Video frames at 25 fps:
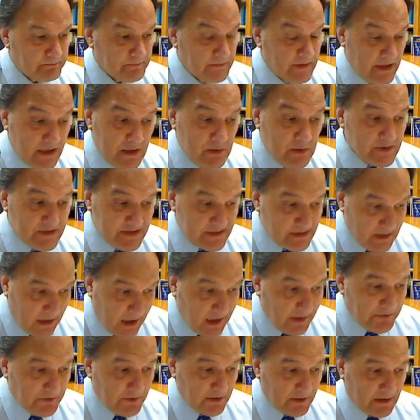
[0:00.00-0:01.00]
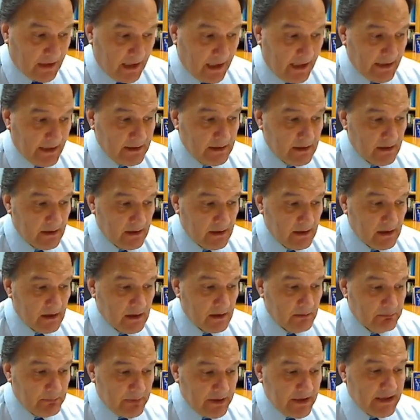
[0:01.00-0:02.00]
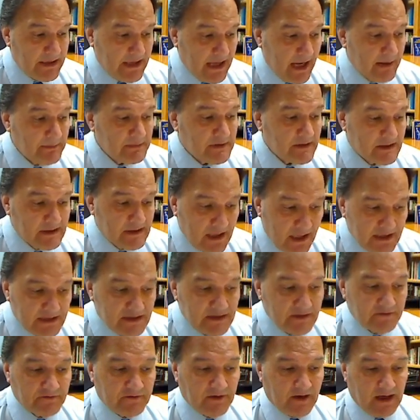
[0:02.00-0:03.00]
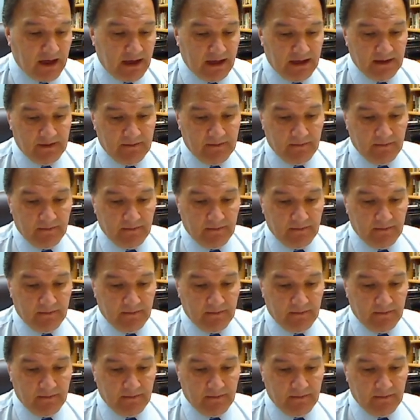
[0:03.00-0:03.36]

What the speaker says: He was not the light, but he came to testify